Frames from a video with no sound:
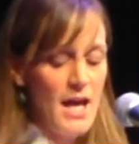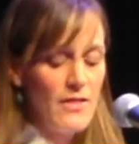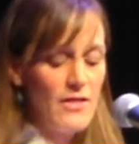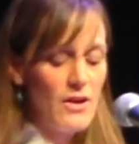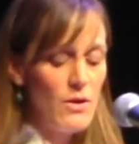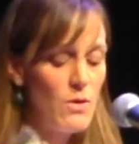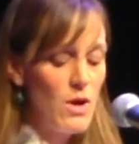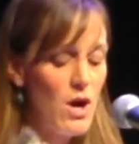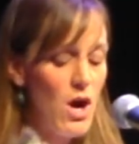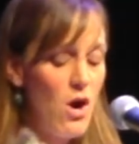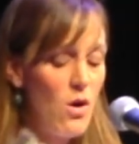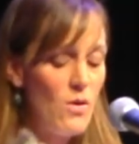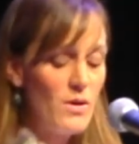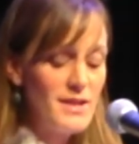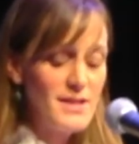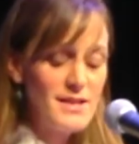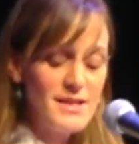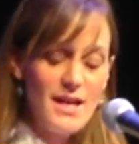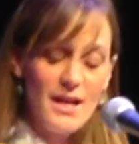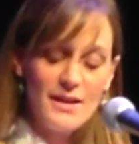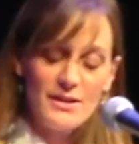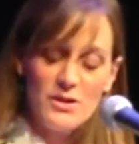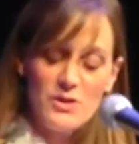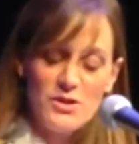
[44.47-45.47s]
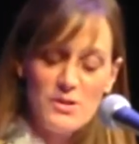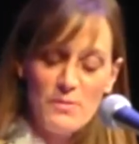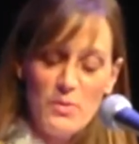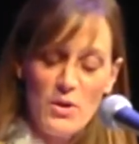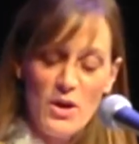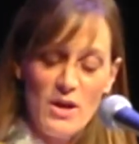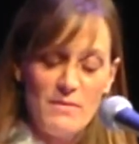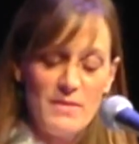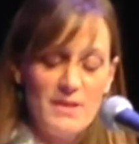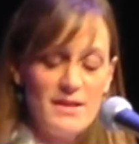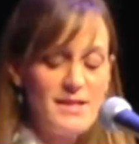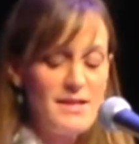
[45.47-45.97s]
There were always doctor's
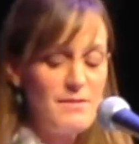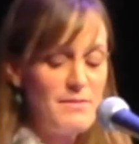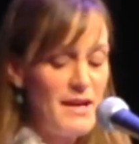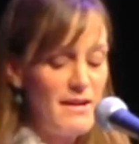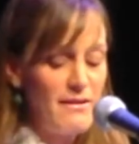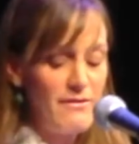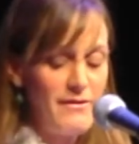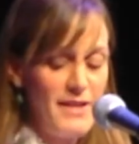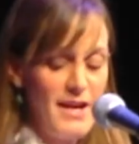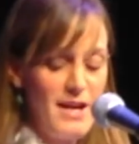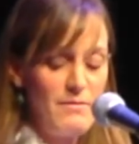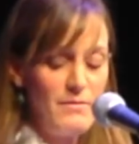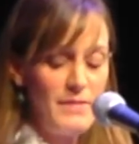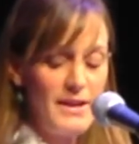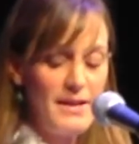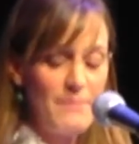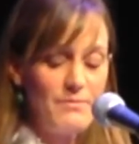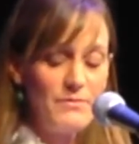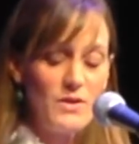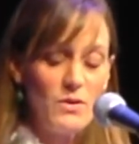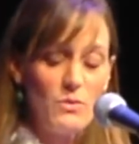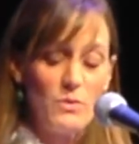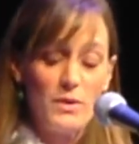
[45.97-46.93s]
appointments in my family.